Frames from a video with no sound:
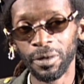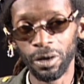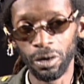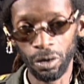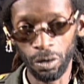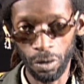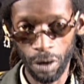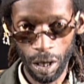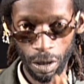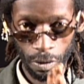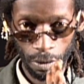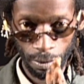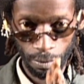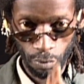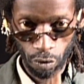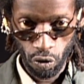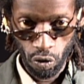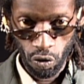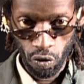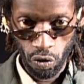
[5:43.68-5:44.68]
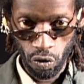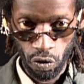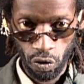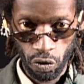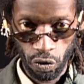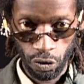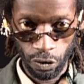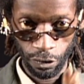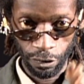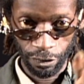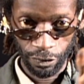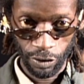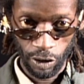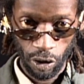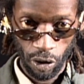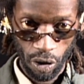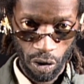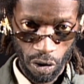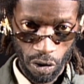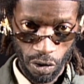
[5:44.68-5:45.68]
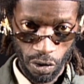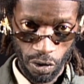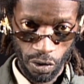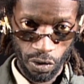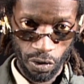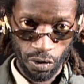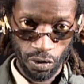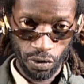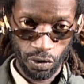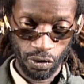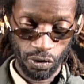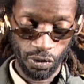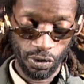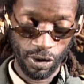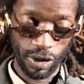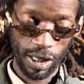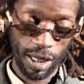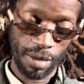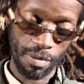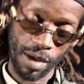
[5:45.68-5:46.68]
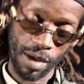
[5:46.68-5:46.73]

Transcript: Oh, I'll move you out of